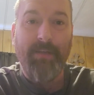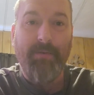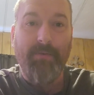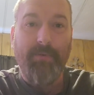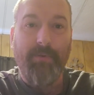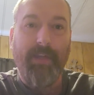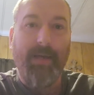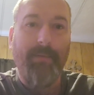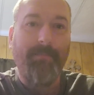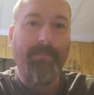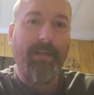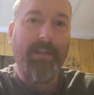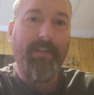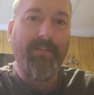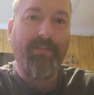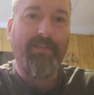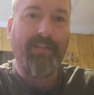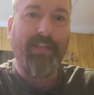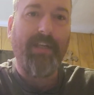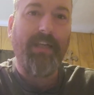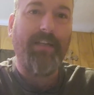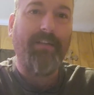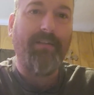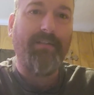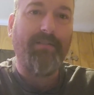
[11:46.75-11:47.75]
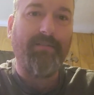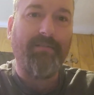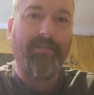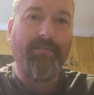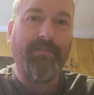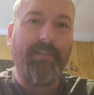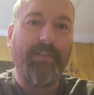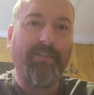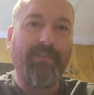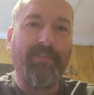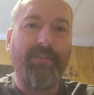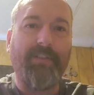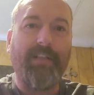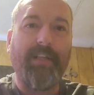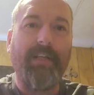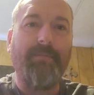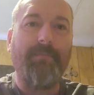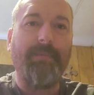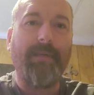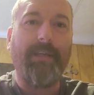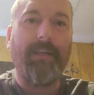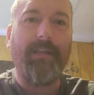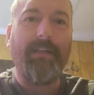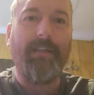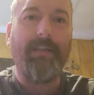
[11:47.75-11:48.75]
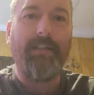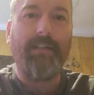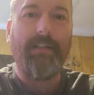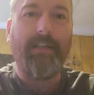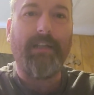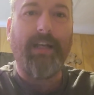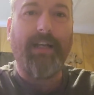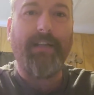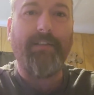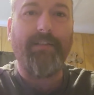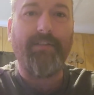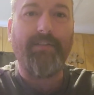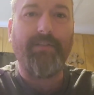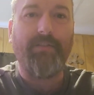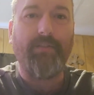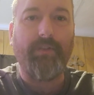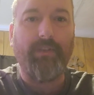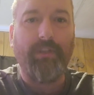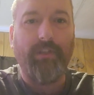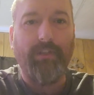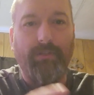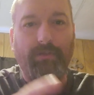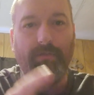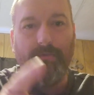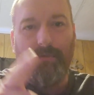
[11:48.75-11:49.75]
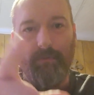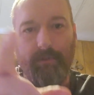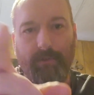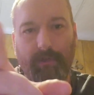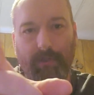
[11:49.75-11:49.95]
With that being said, this is DB, and I just took you